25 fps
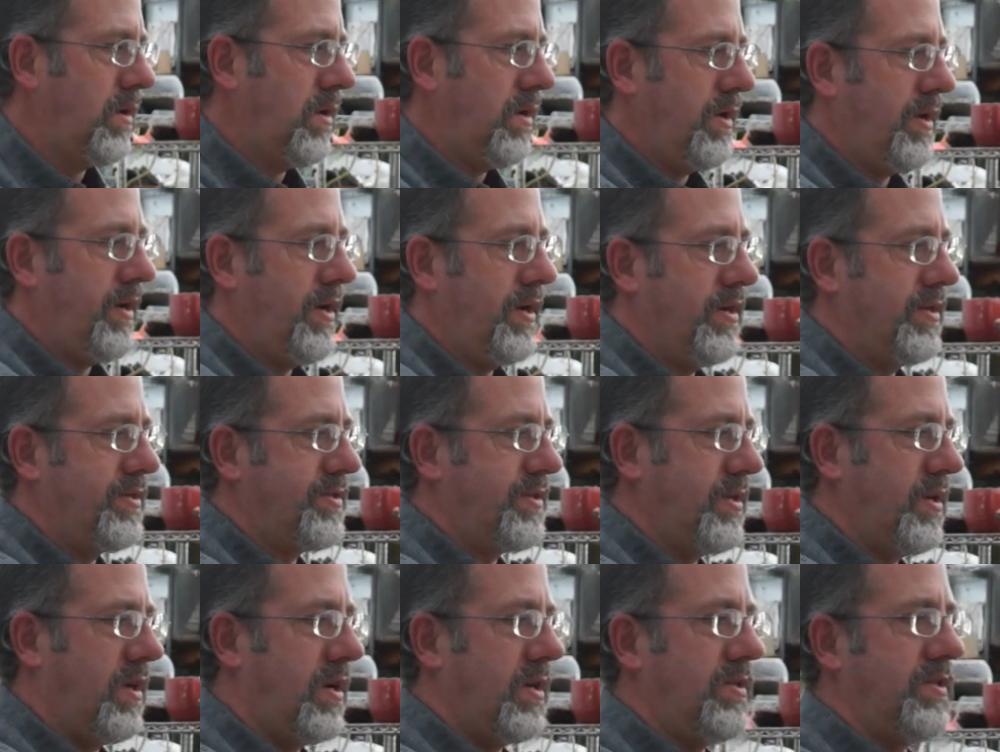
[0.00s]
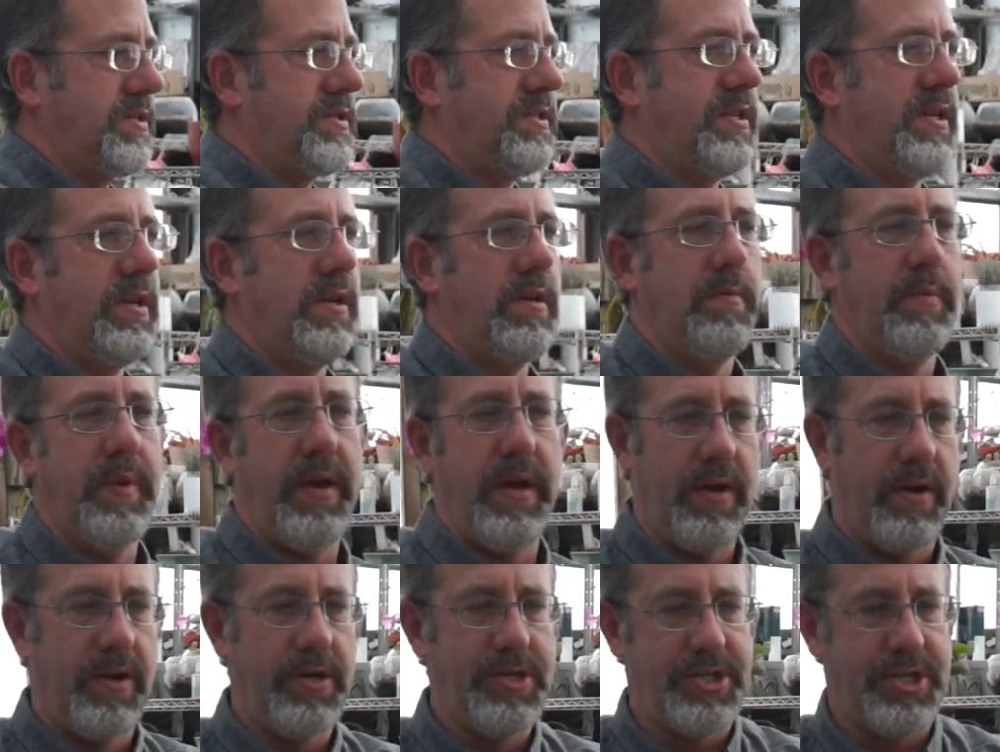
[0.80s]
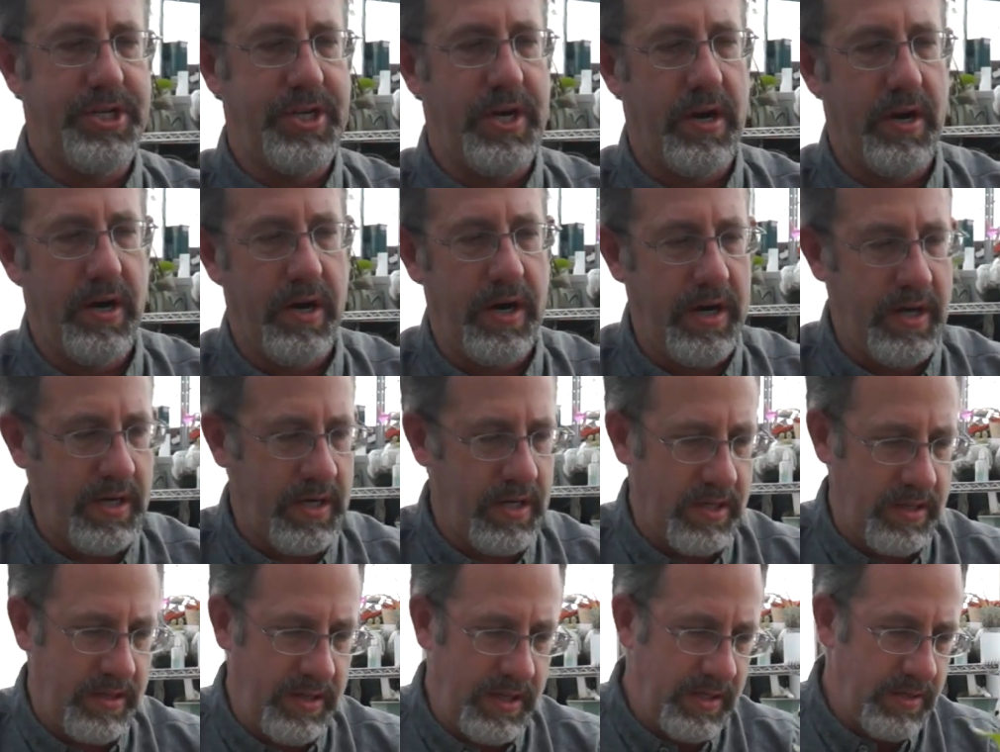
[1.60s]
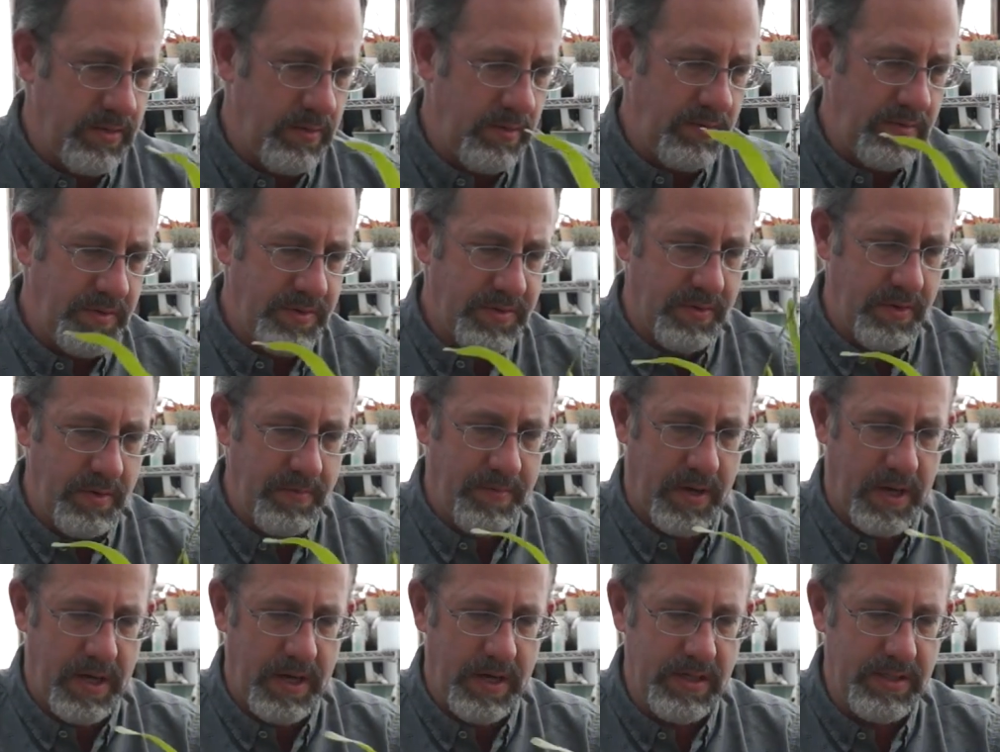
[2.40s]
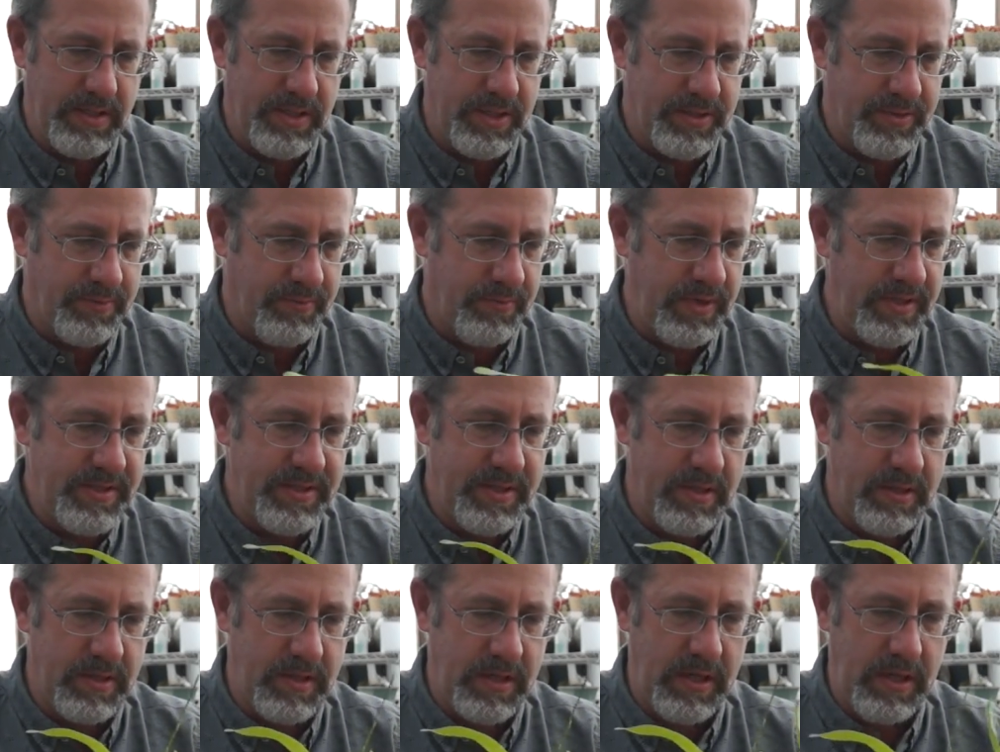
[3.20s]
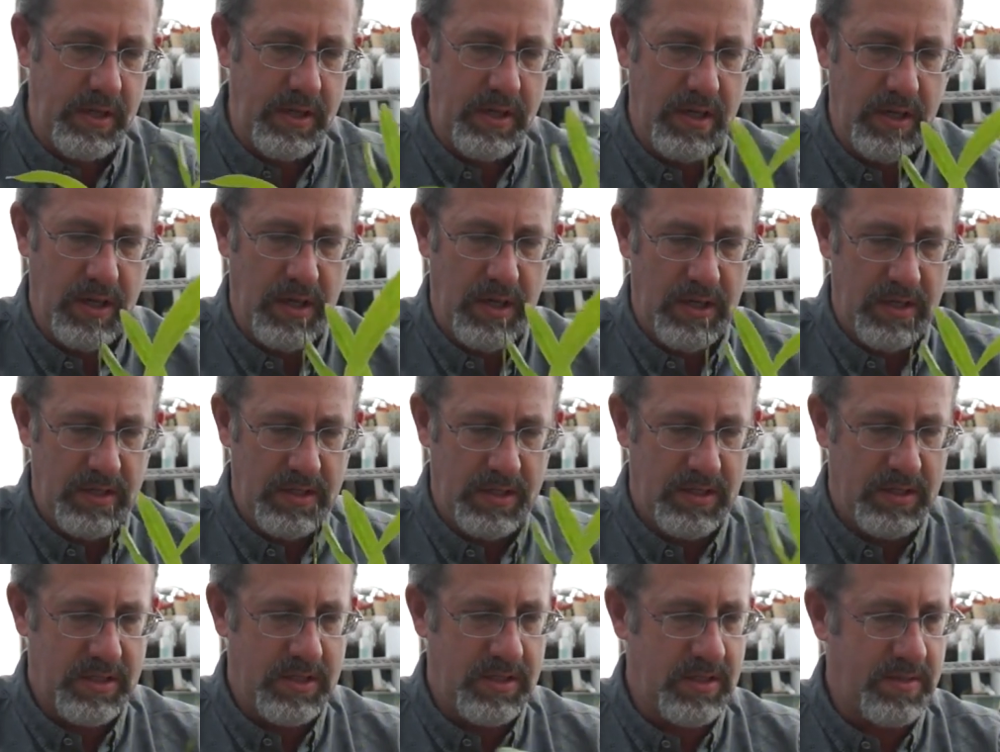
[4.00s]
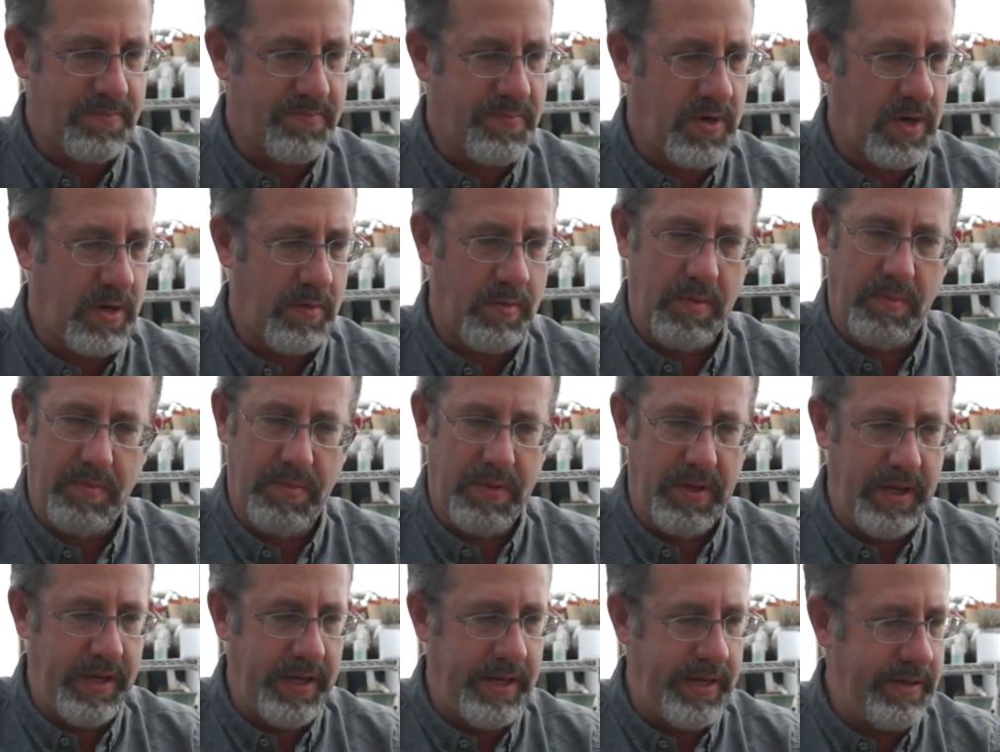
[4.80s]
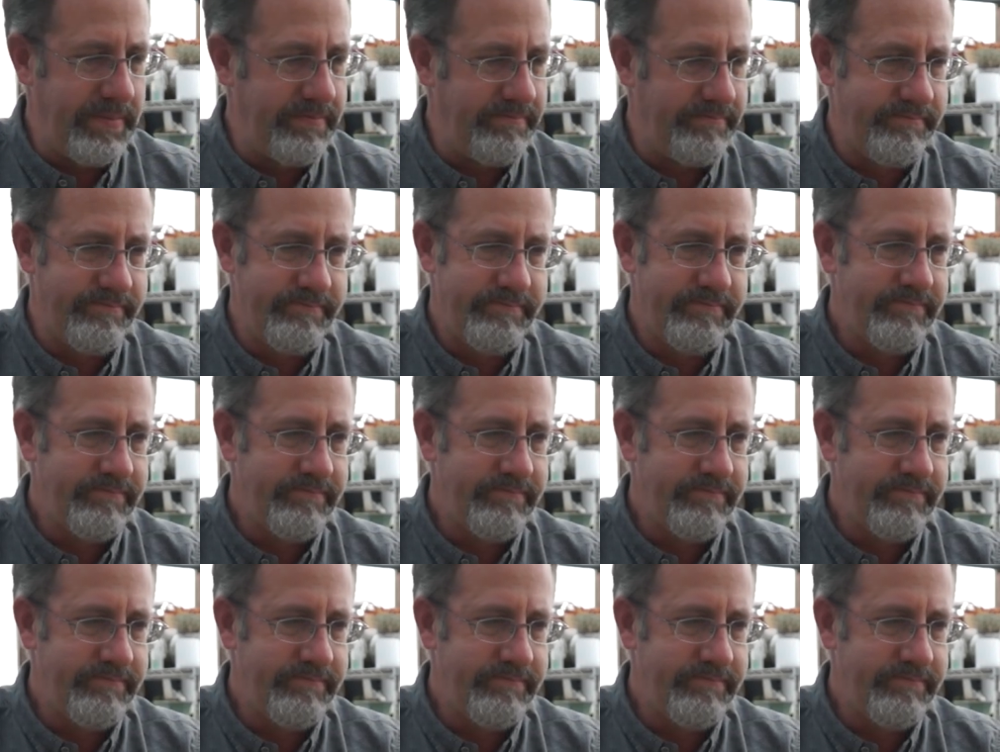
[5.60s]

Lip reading: Here's an Oncidium intergeneric. This one was repotted just recently. This is probably